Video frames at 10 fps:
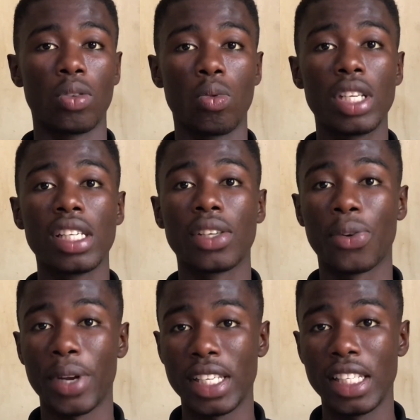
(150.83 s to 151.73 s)
which is
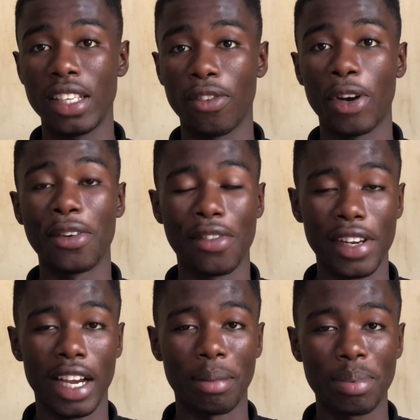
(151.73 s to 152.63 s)
crazy for a
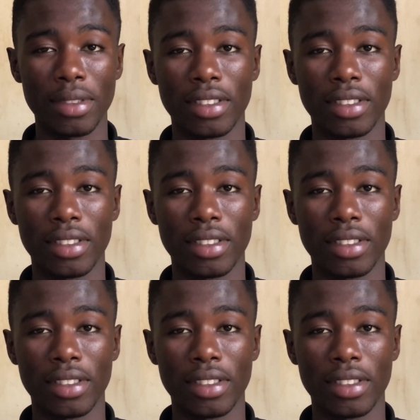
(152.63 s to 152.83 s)
free app.